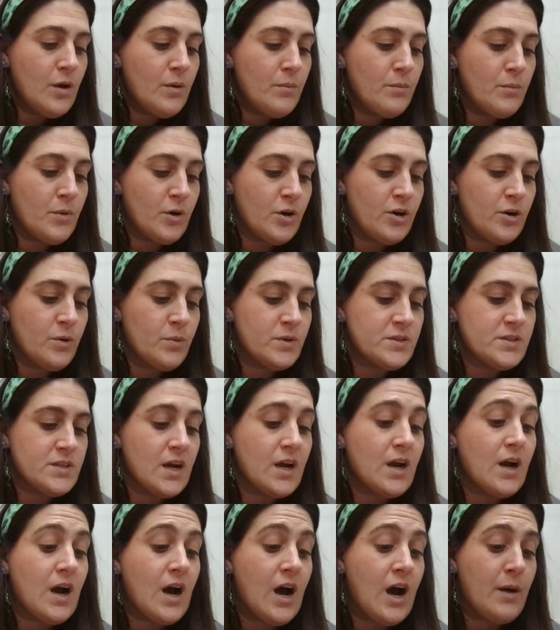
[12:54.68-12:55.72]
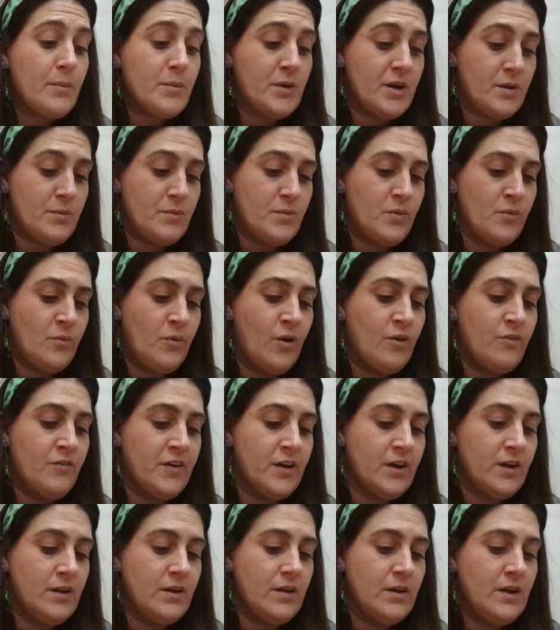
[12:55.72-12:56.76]
Murder was uncommon in
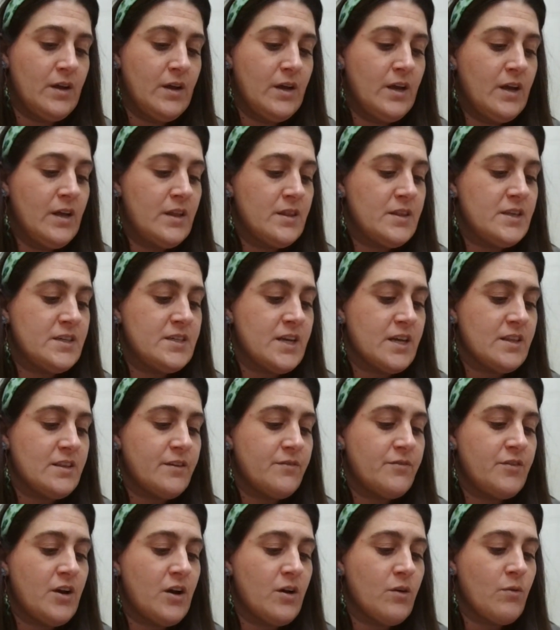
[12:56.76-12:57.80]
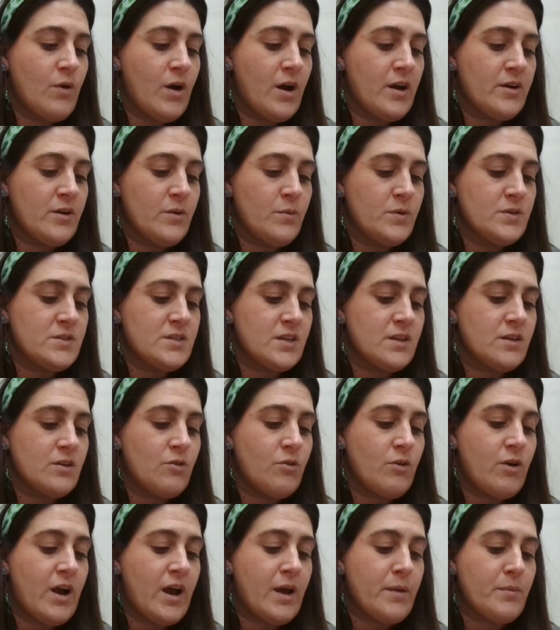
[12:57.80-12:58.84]
Monroeville. The death of young Rhonda was a
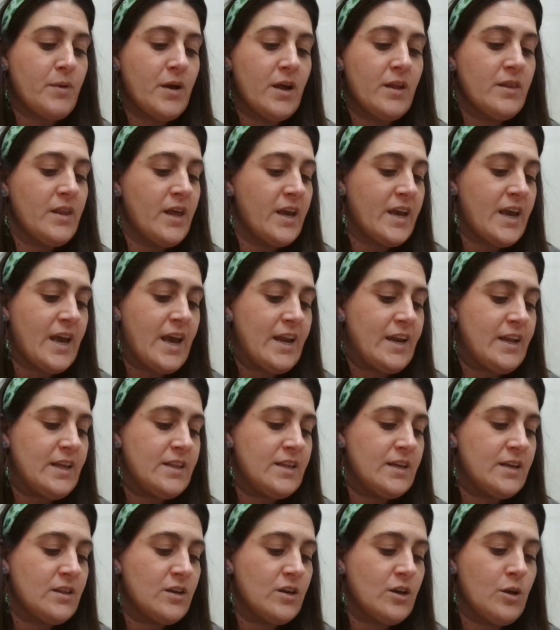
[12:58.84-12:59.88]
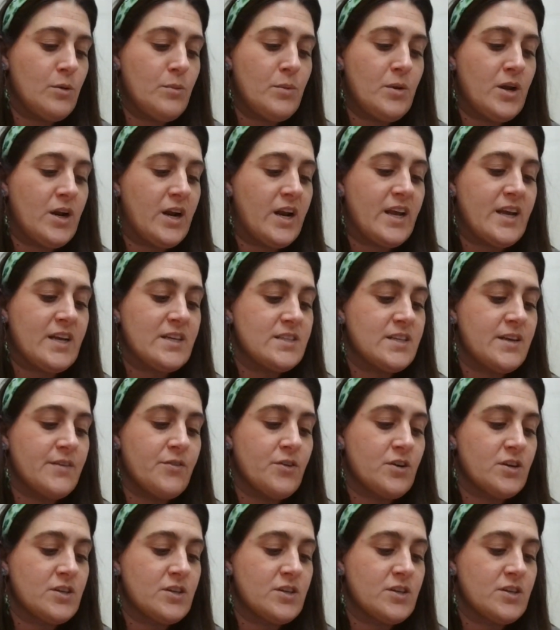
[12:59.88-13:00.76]
crime unlike anything the community has ever